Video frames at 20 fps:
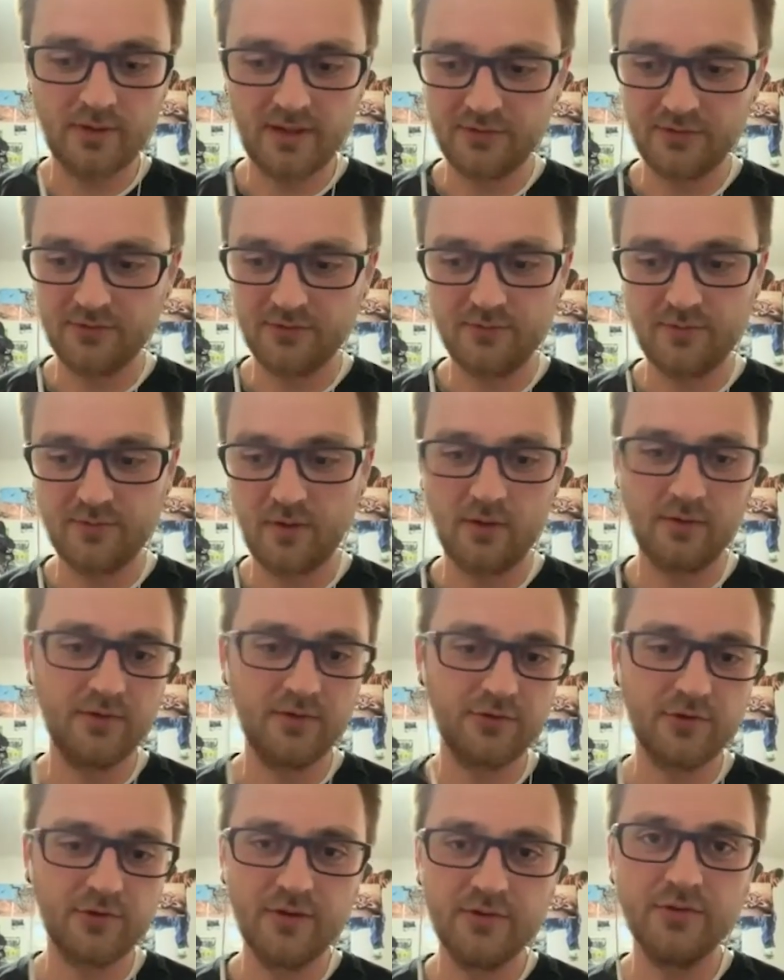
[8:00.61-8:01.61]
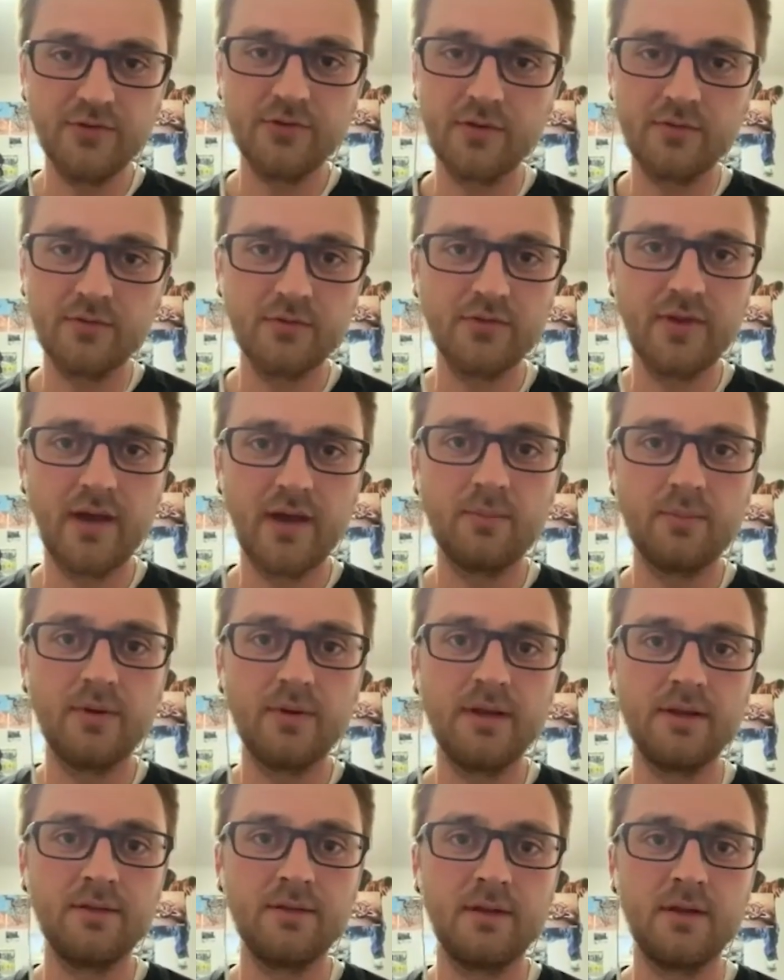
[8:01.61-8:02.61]
all this crazy stuff was happening. And
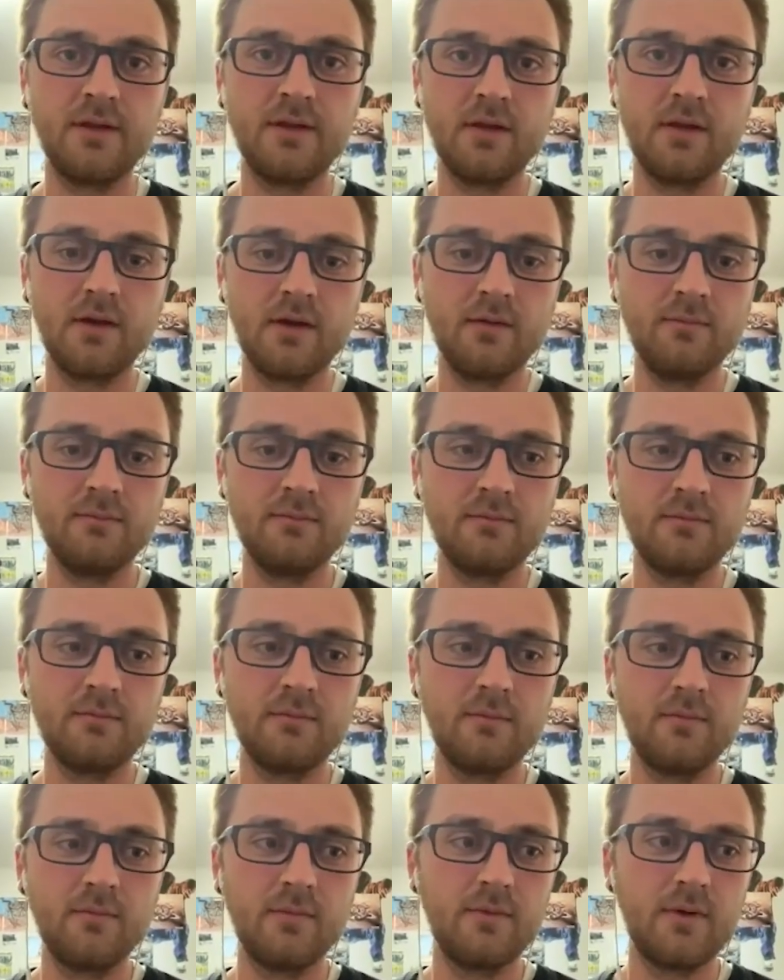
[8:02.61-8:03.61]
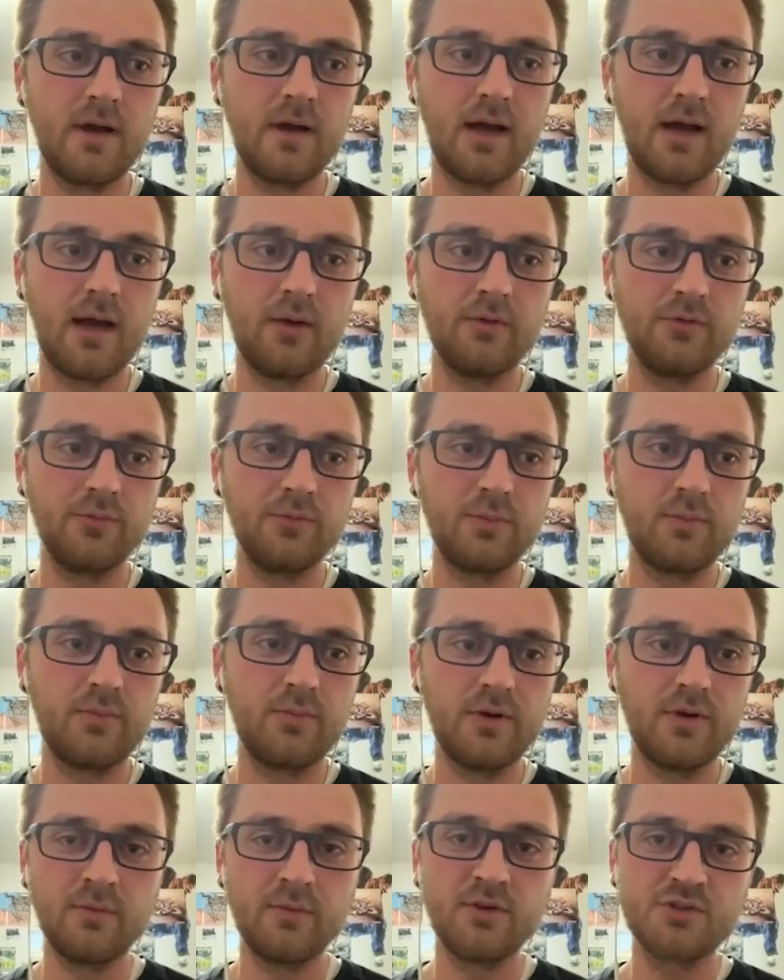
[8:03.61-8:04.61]
then I was pretty
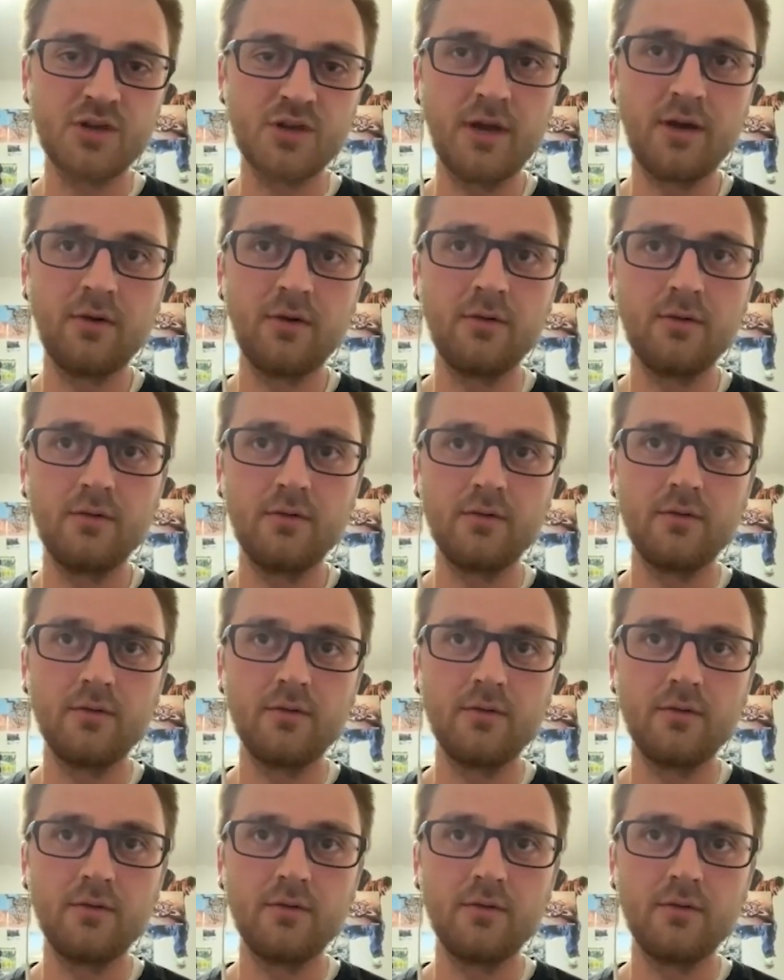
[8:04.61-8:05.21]
much out.